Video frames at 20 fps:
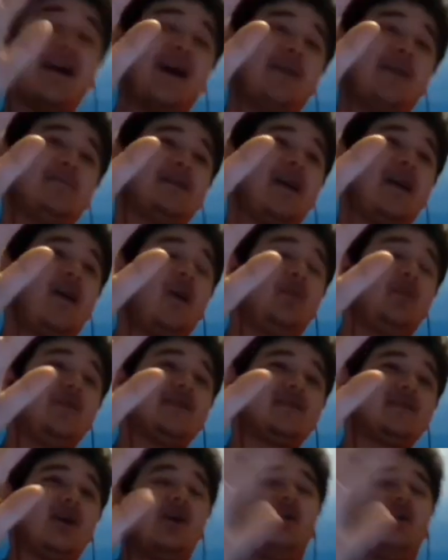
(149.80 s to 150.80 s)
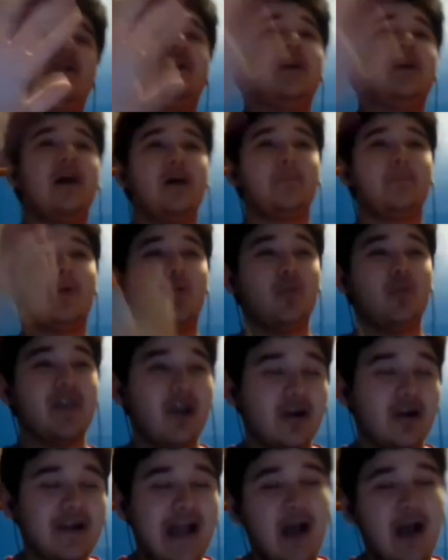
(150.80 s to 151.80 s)
terribly sorry. But we are
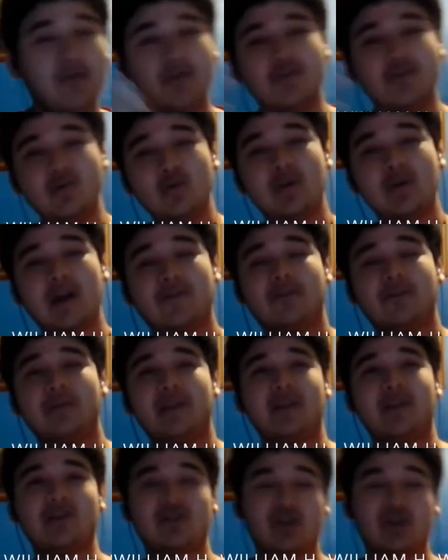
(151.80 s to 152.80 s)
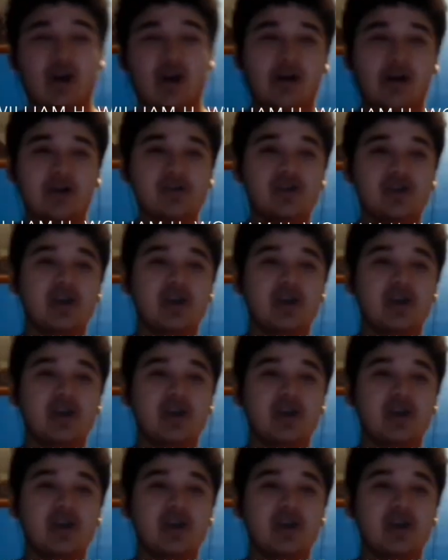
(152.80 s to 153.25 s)
now the new government in charge.